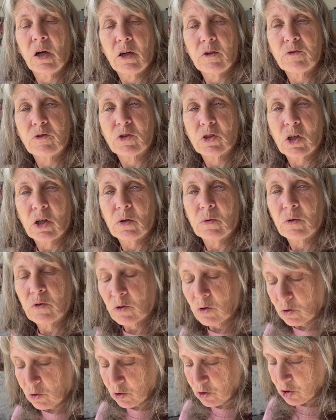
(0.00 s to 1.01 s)
have to go, of
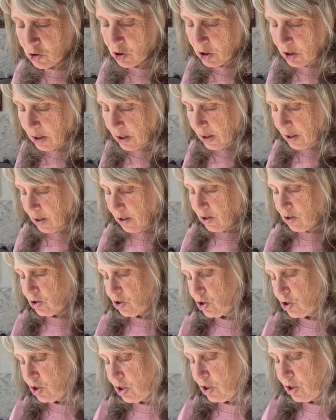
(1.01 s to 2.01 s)
course.
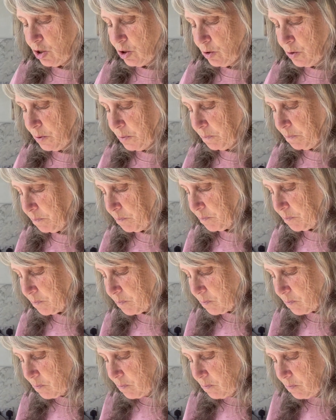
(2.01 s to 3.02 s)
So
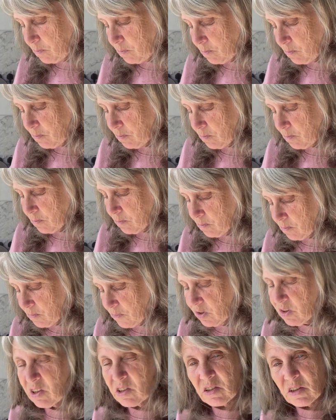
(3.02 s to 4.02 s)

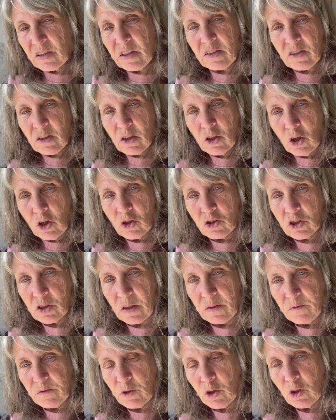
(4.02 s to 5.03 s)
there's a lot
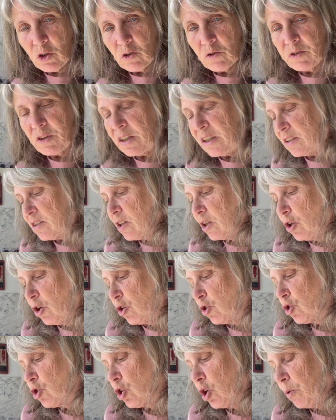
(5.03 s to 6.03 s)
involved and there's a
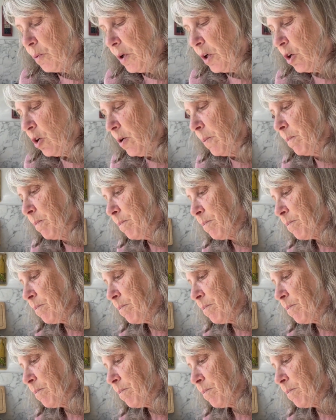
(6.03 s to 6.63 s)
lot going on.